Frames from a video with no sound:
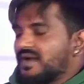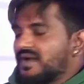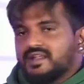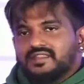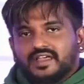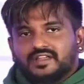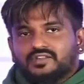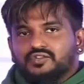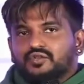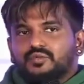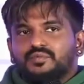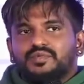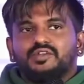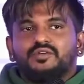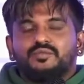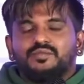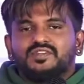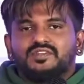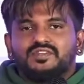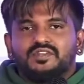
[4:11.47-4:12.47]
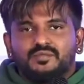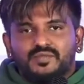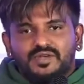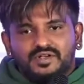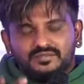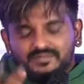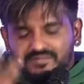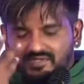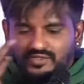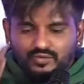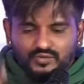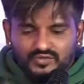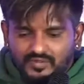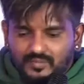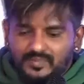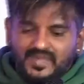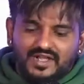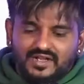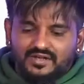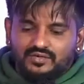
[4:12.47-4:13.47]
Thanks to PUP Cinema, he was
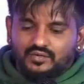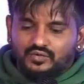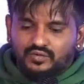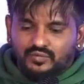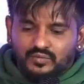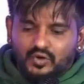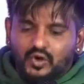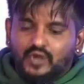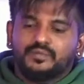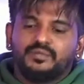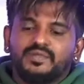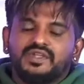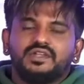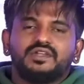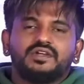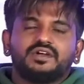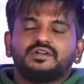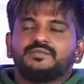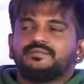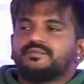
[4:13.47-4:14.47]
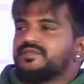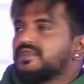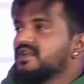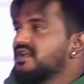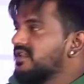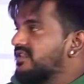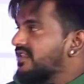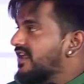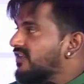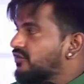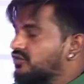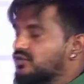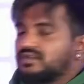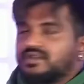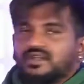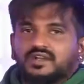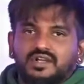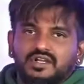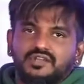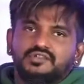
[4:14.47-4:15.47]
the man who brought me here. Thanks to
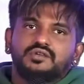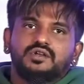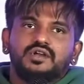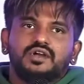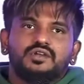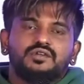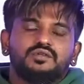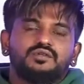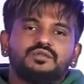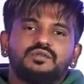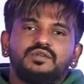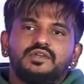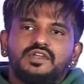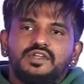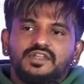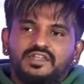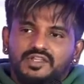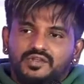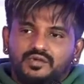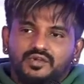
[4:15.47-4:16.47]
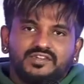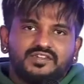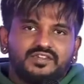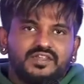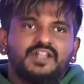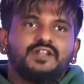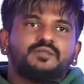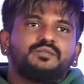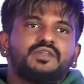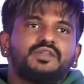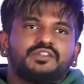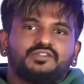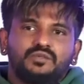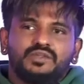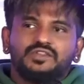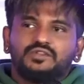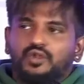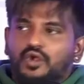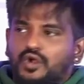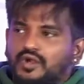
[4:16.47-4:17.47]
Dilraju Garu, he has helped us
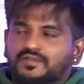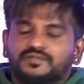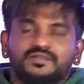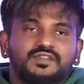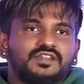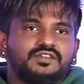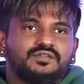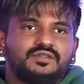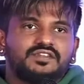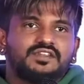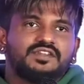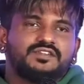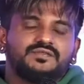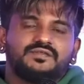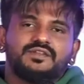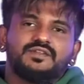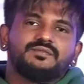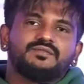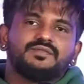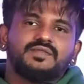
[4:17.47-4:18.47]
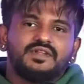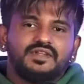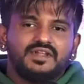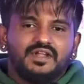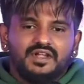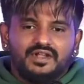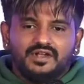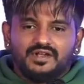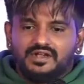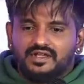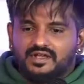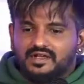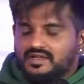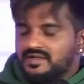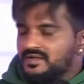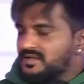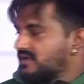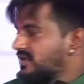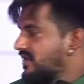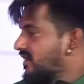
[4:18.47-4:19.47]
with a lot of things with this film. And
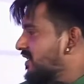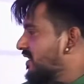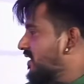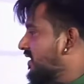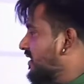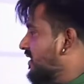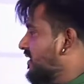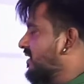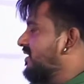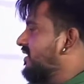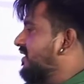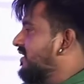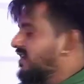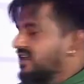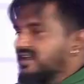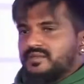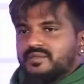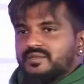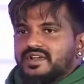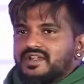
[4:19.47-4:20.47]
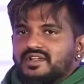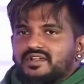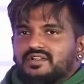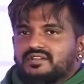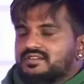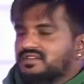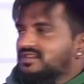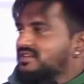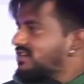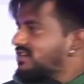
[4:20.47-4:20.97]
anybody else?